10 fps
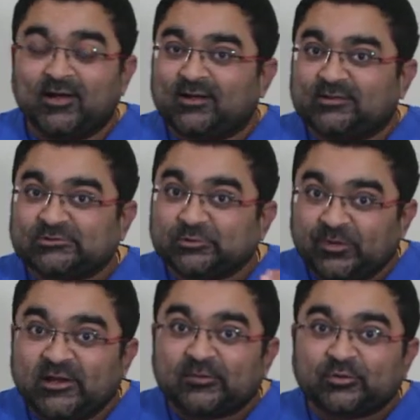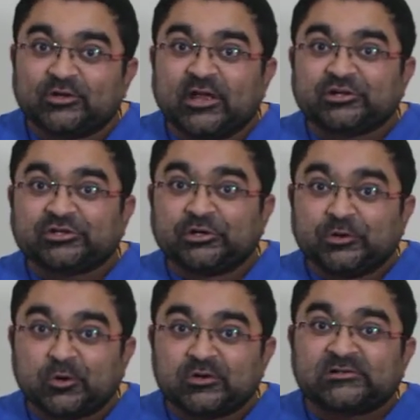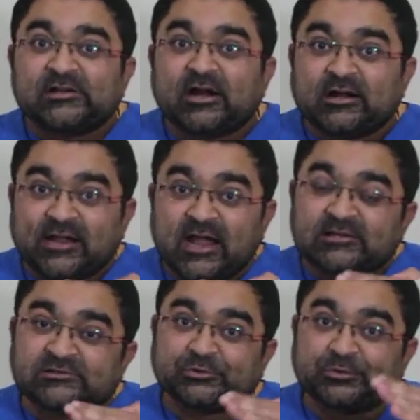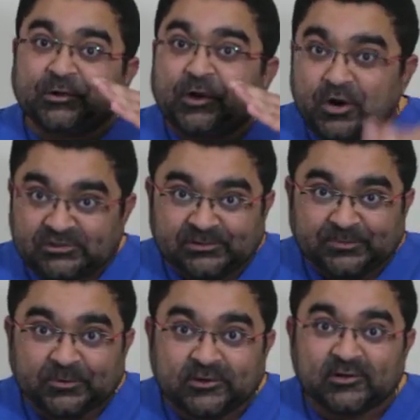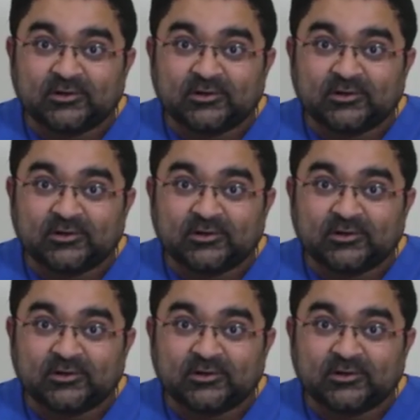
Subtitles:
The superior projection goes and attaches to the occiput.